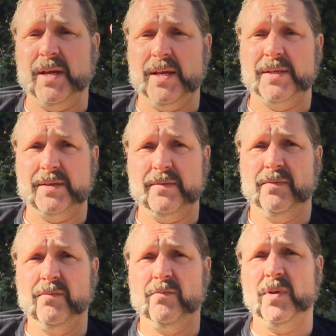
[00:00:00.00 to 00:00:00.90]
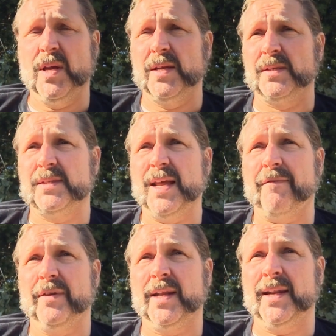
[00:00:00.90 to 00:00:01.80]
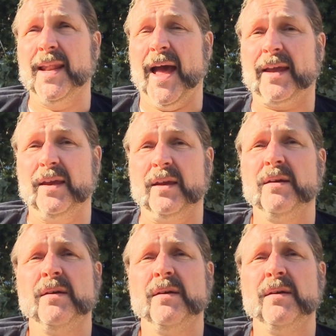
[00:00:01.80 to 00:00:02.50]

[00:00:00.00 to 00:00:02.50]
is definitely lacking